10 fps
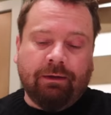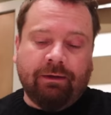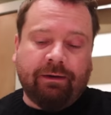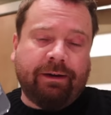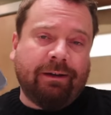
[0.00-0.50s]

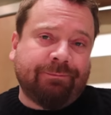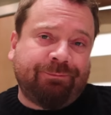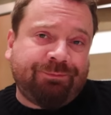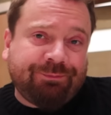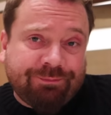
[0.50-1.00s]
All right,
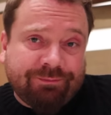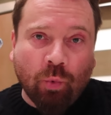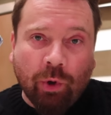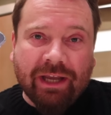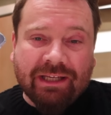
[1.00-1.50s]

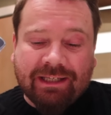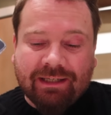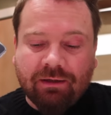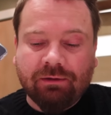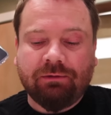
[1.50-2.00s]

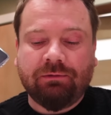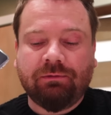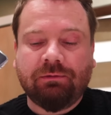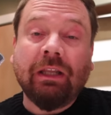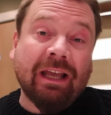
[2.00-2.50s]
whiz
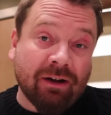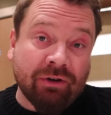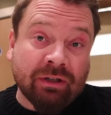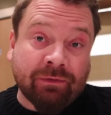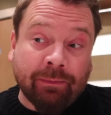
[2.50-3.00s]
and
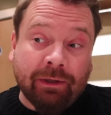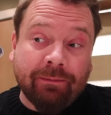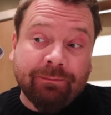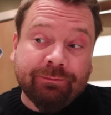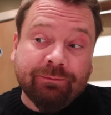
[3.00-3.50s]
onions for
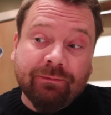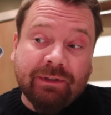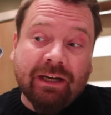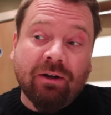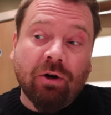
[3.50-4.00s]
me.
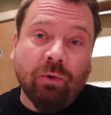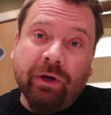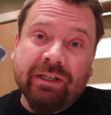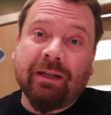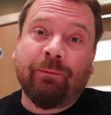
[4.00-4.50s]
Tekka got
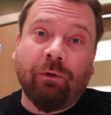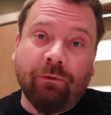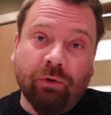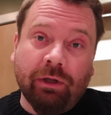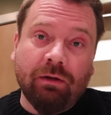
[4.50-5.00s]
whiz and
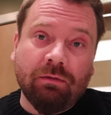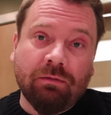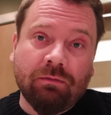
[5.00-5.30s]
provolone.